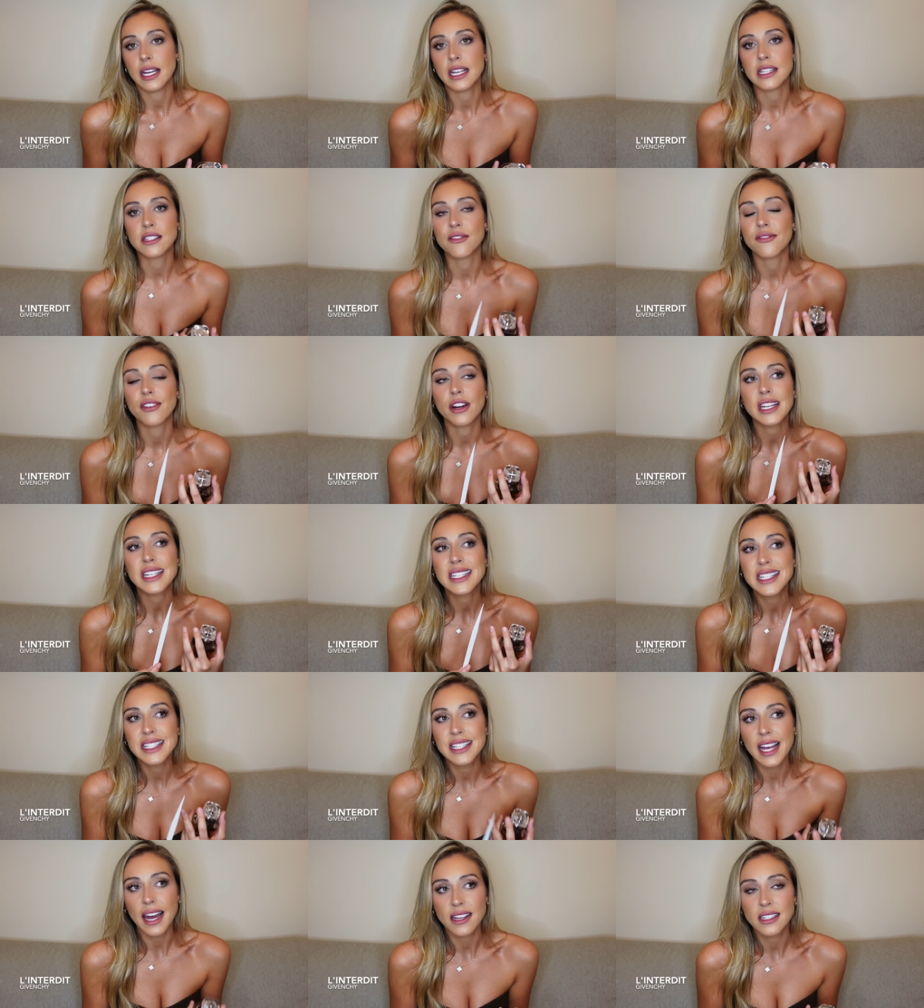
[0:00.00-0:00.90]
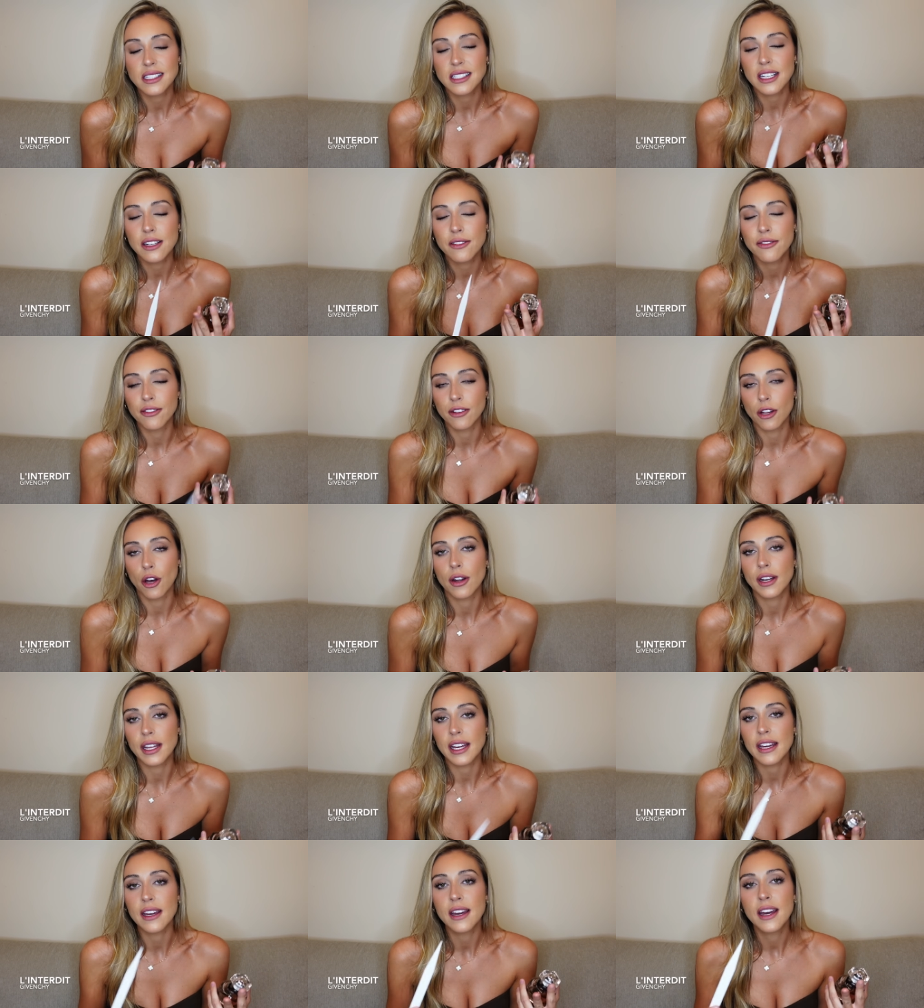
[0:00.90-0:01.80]
It's a very sexy,
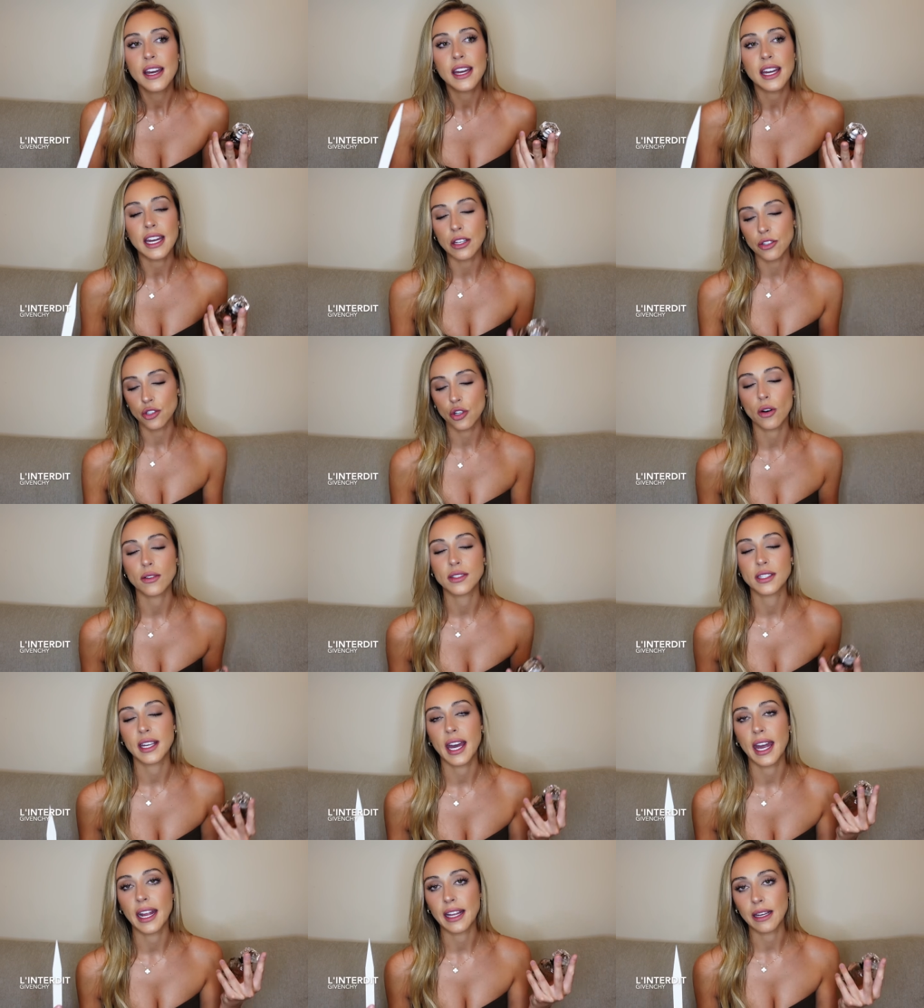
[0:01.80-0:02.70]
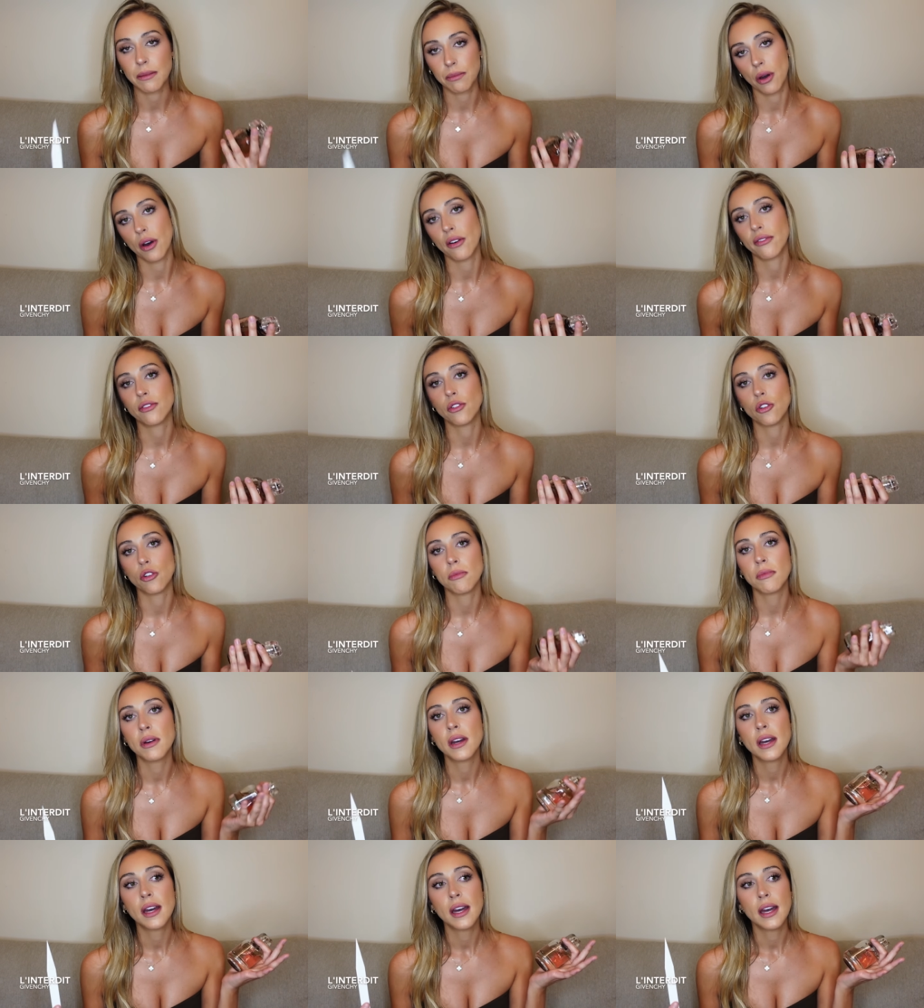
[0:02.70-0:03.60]
flirty, intoxicating
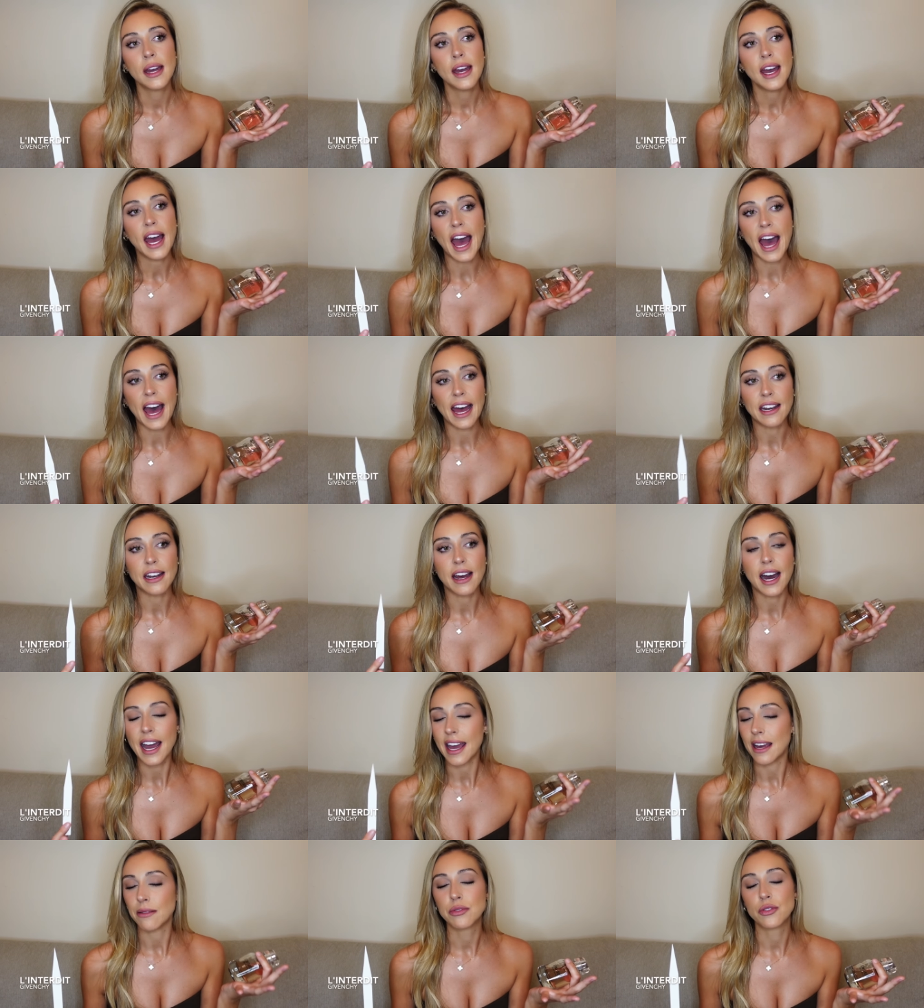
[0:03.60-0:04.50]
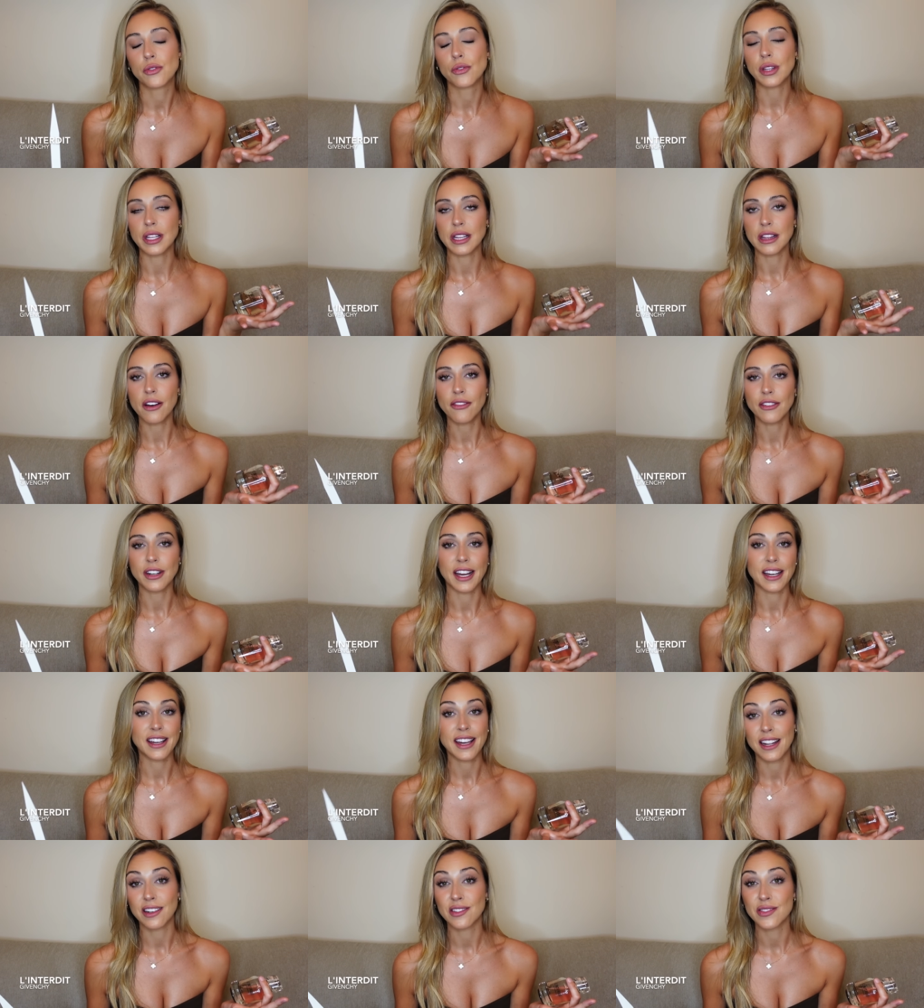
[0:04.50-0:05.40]
perfume, and I absolutely love it. I
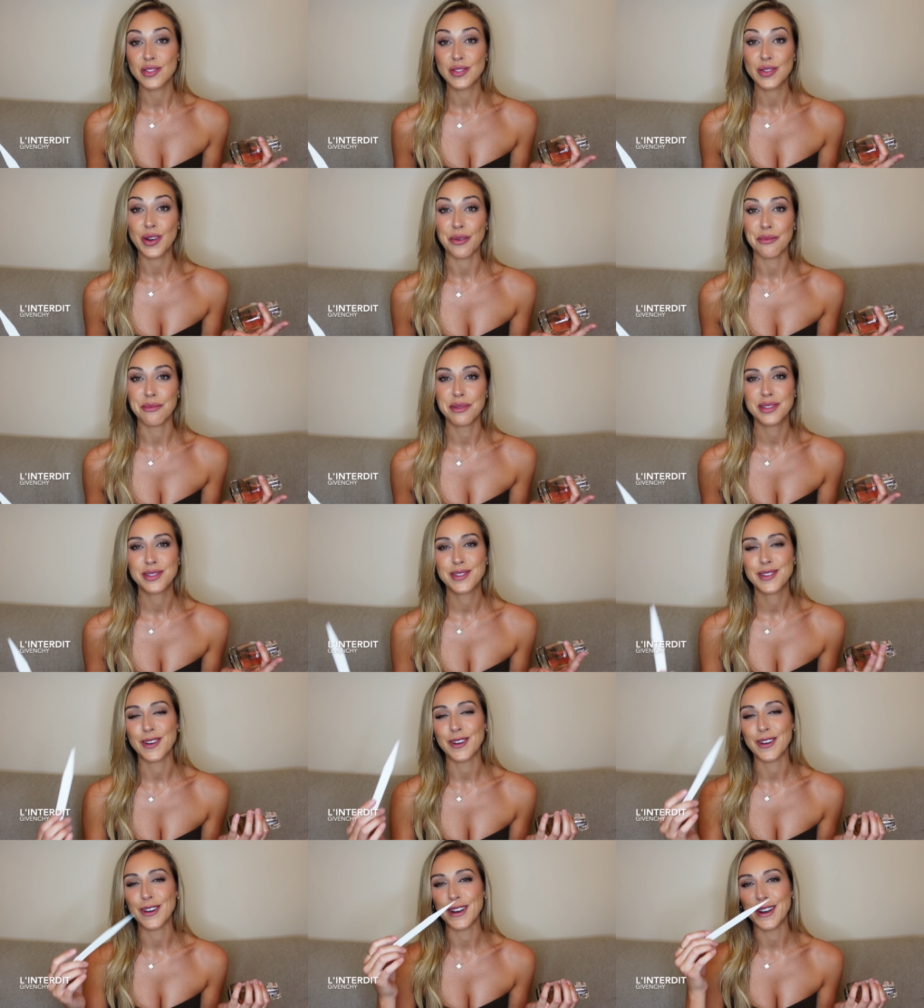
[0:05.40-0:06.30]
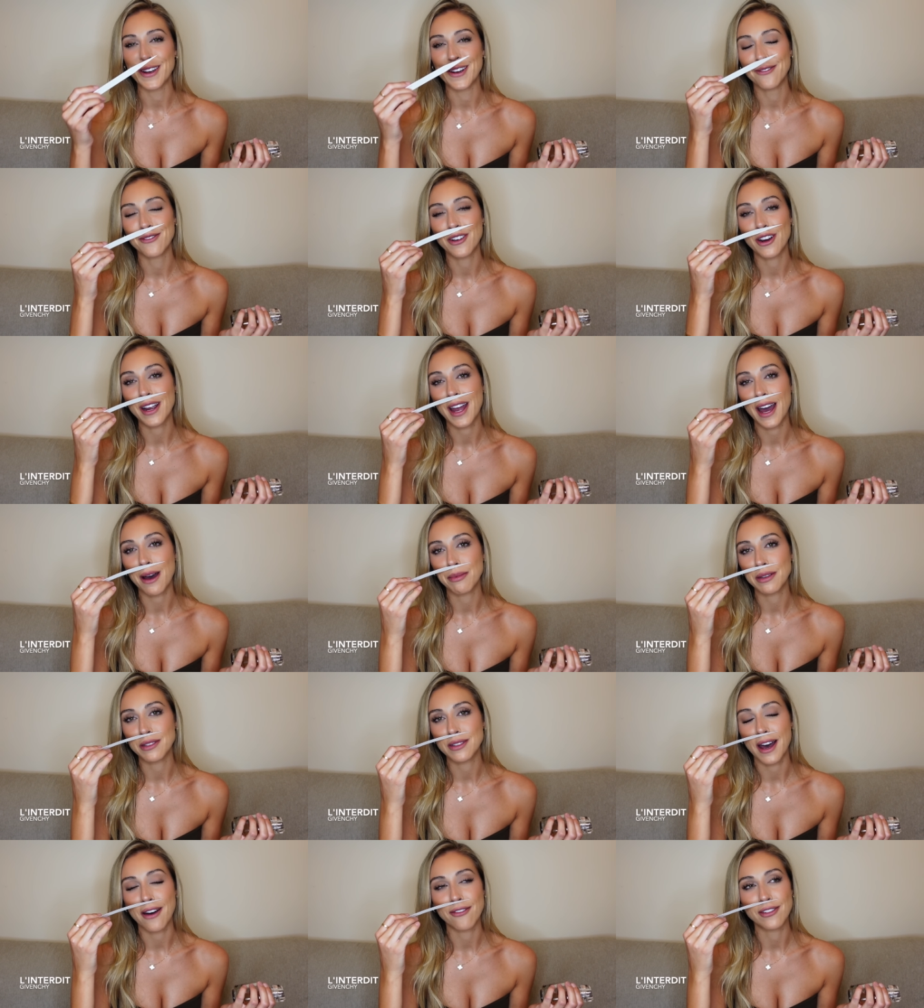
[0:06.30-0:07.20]
cannot stop, so I'm very happy
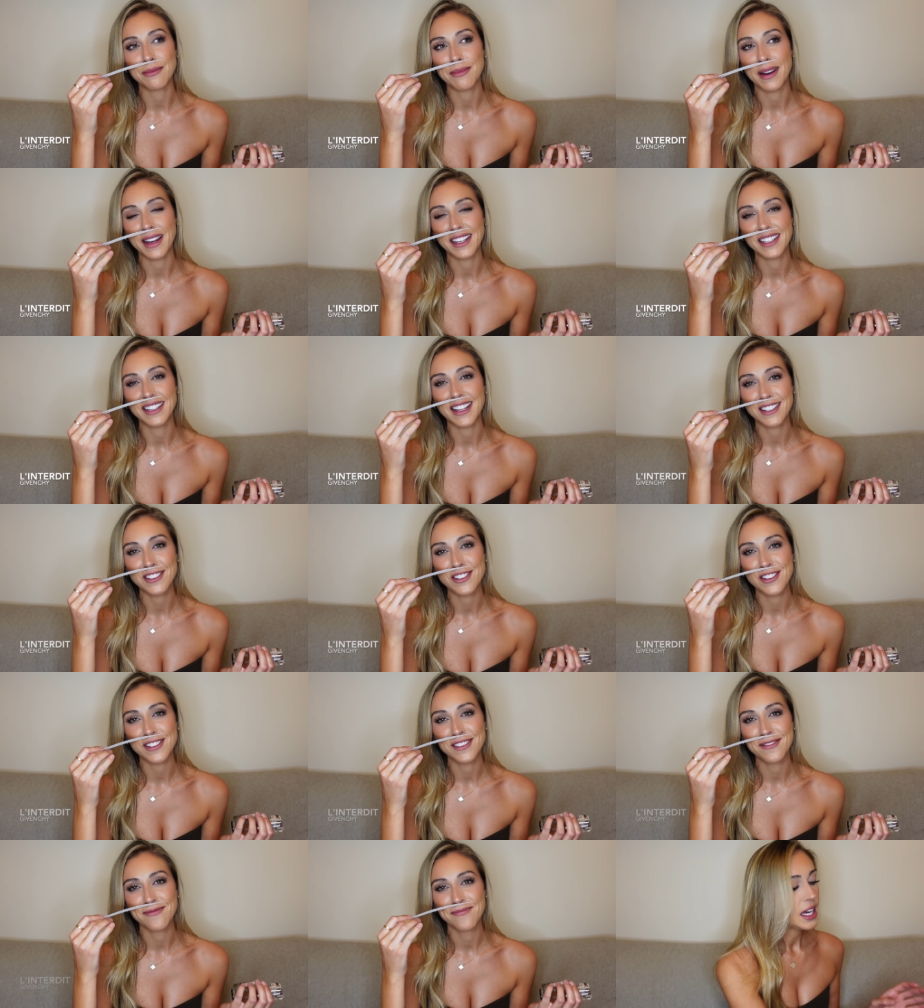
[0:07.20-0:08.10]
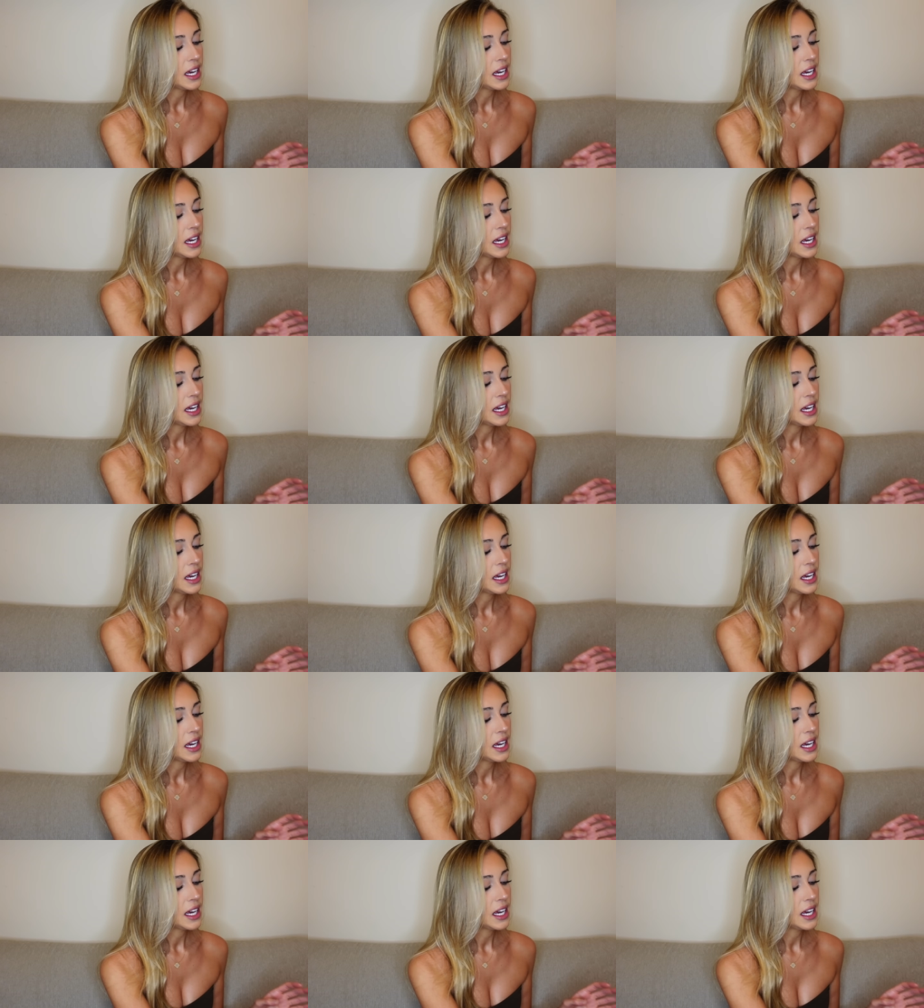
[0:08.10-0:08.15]
to have it in my collection.